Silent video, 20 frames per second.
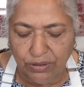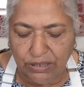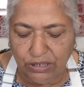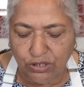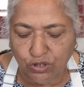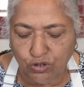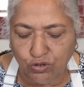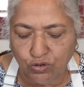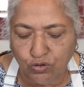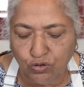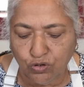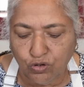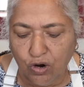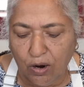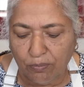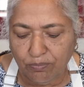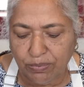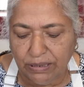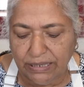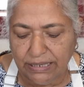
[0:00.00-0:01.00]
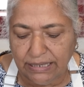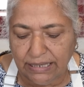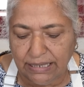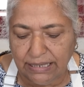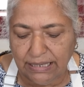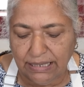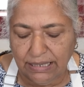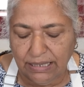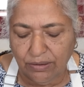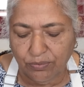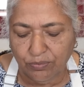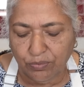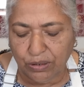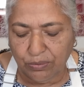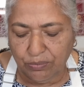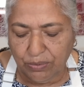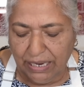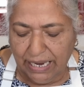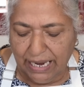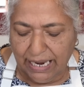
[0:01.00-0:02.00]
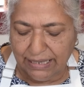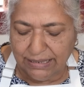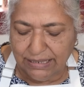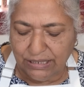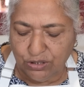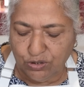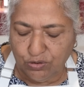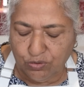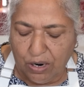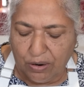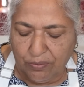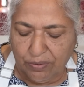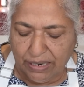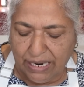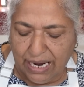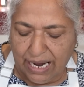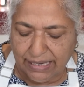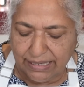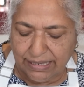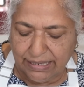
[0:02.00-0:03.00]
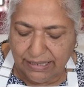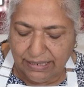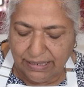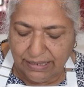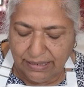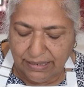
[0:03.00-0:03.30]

it to cook completely when we add it to our curry.